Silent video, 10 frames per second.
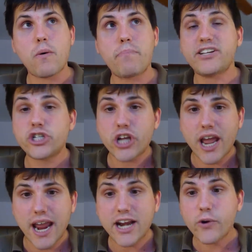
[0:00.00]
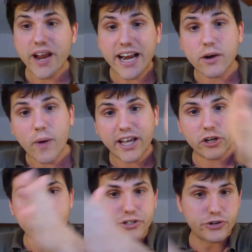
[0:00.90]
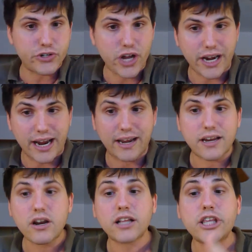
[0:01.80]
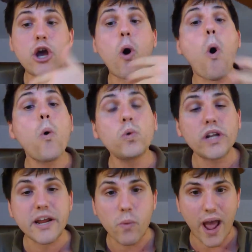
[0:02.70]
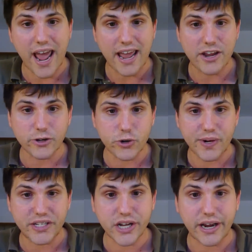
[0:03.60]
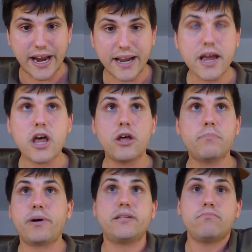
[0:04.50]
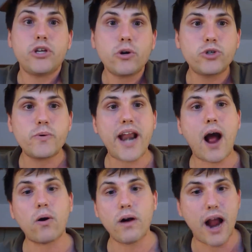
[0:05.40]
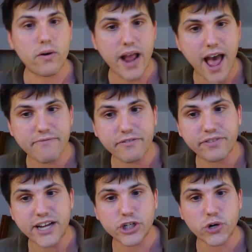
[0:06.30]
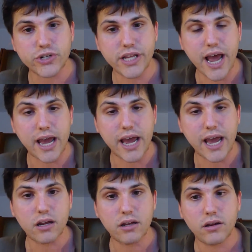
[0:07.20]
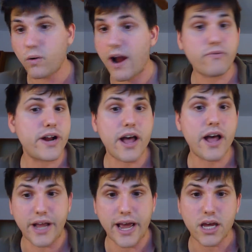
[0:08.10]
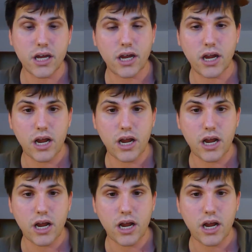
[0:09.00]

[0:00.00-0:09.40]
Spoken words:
by just integrating it regularly into your studying. Not the only way you're doing studying, but do an hour and a half of flashcards a day or every other day.